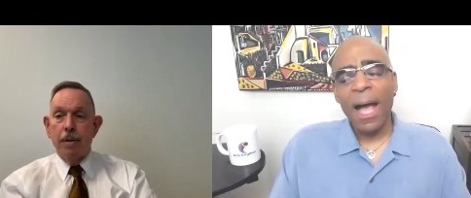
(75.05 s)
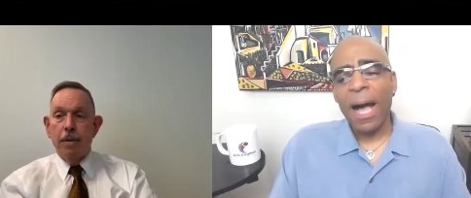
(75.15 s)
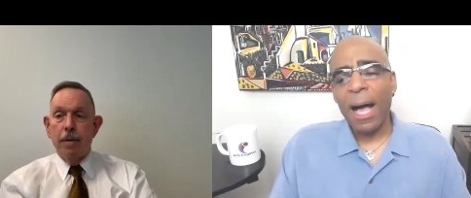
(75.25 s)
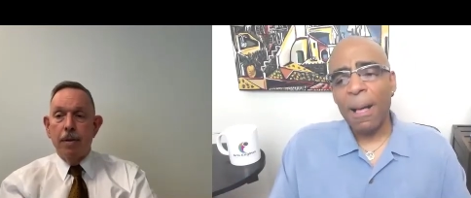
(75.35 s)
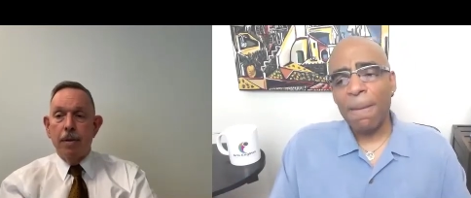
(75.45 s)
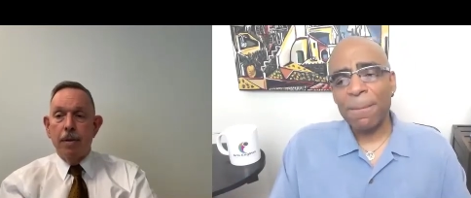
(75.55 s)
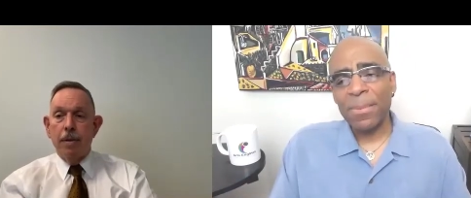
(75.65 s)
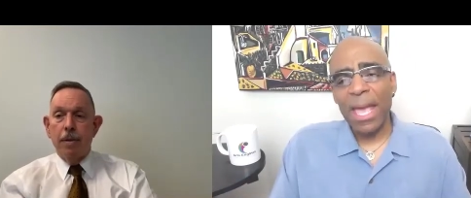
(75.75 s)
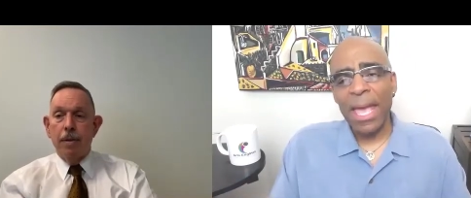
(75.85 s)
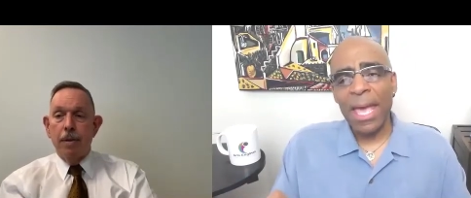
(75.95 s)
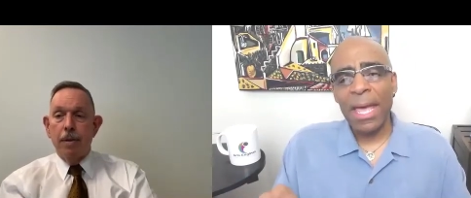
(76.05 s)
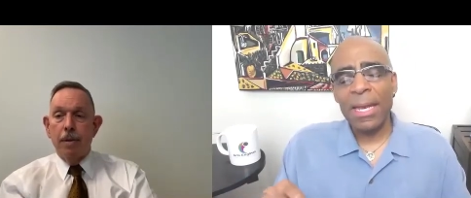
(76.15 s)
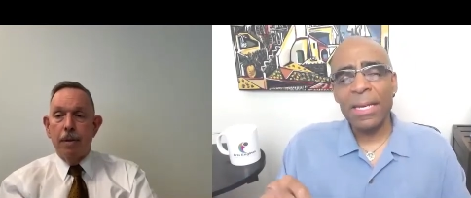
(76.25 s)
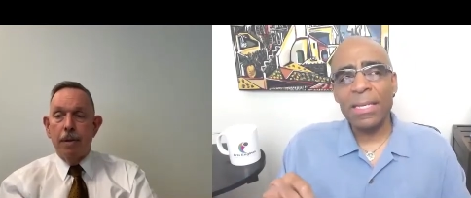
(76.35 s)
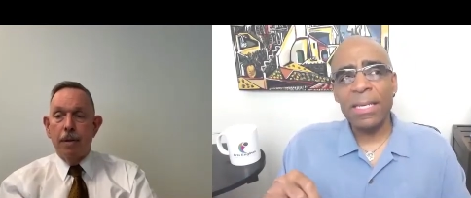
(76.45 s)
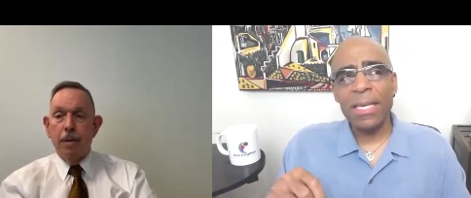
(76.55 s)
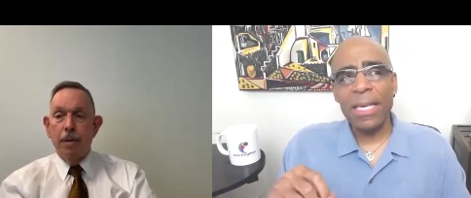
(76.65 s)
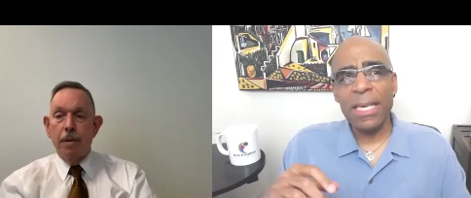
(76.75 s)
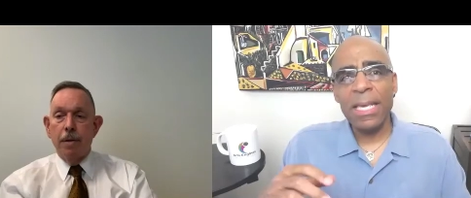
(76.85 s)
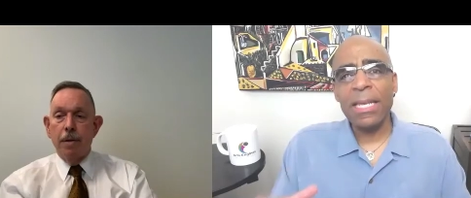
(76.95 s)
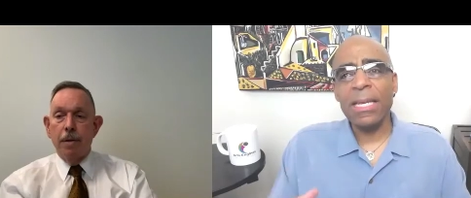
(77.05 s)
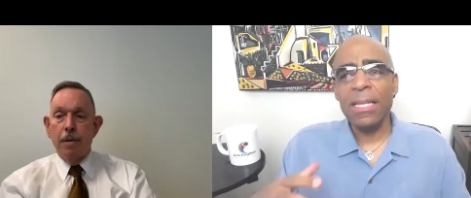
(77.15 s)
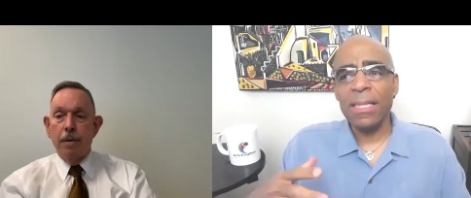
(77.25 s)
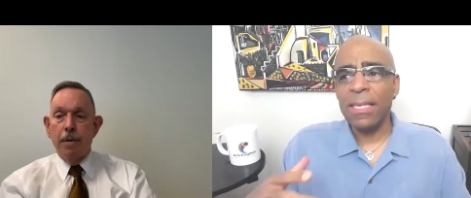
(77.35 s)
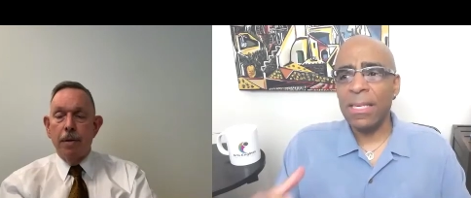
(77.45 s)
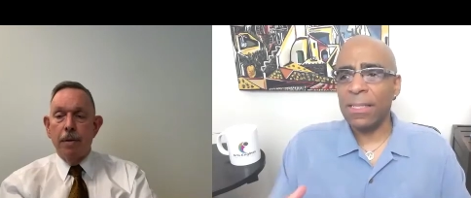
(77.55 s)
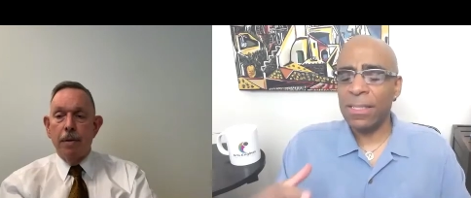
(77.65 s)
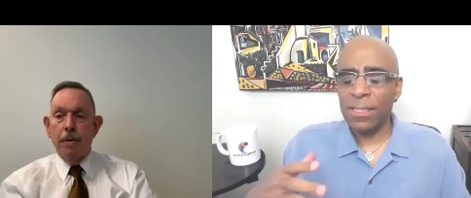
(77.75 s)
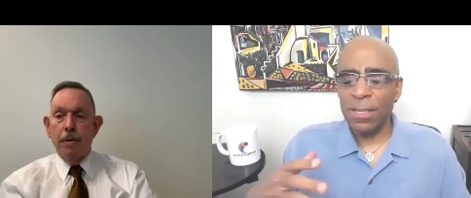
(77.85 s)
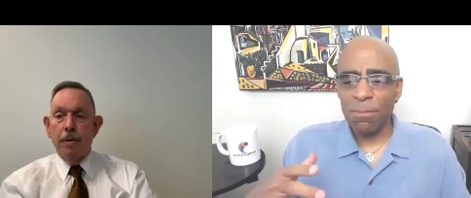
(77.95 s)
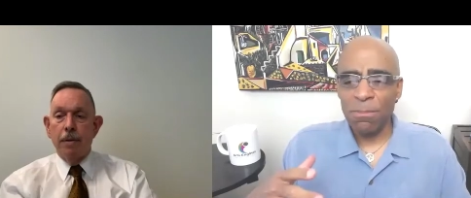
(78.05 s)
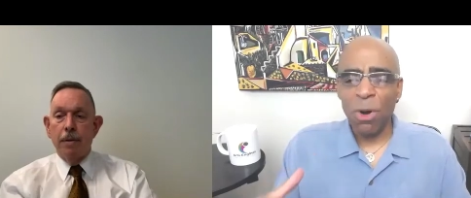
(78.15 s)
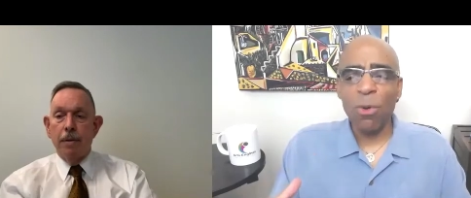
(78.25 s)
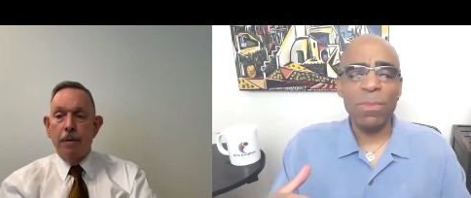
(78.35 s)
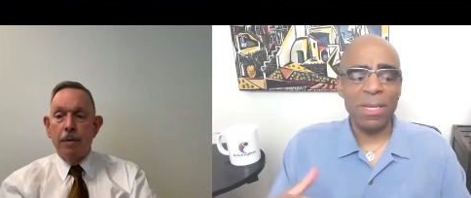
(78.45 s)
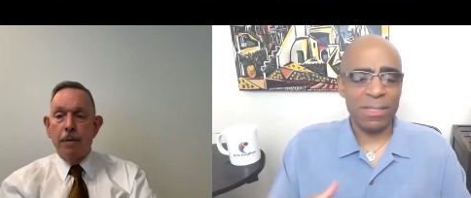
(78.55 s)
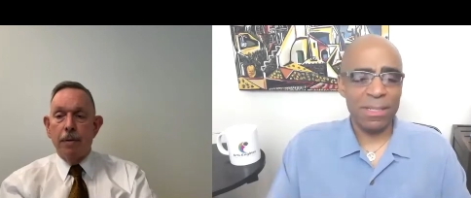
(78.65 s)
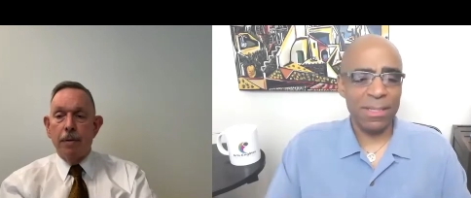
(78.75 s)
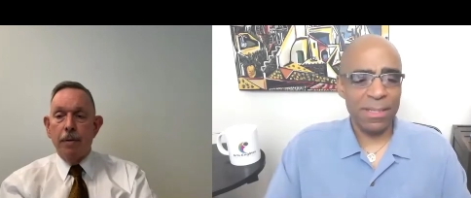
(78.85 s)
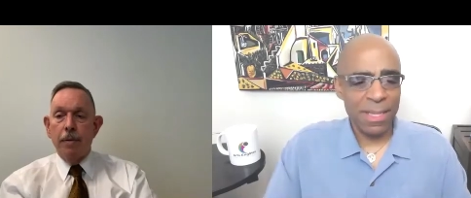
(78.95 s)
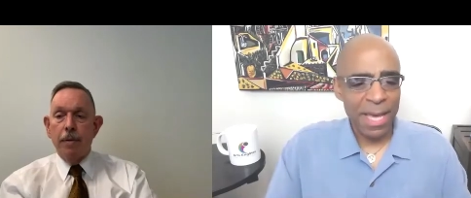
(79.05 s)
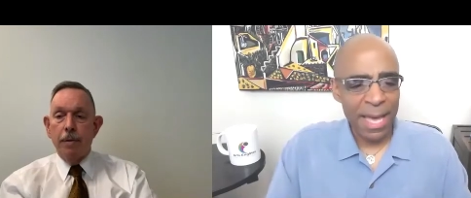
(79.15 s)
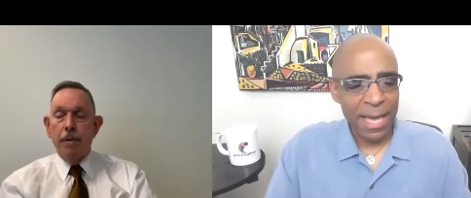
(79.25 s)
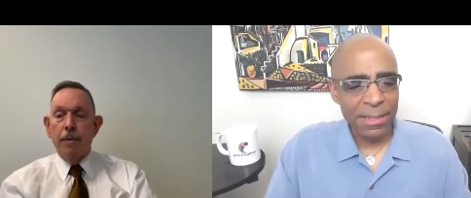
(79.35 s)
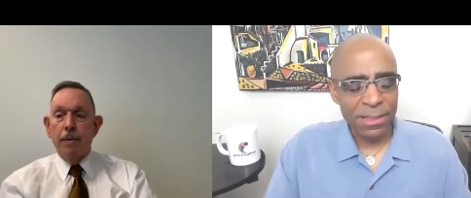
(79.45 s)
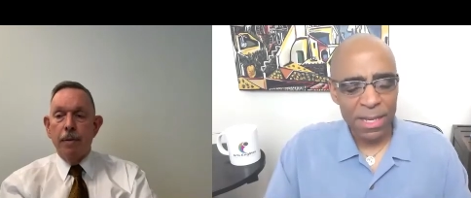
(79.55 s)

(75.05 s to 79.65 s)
Speaker 1: Um, and in this moment that,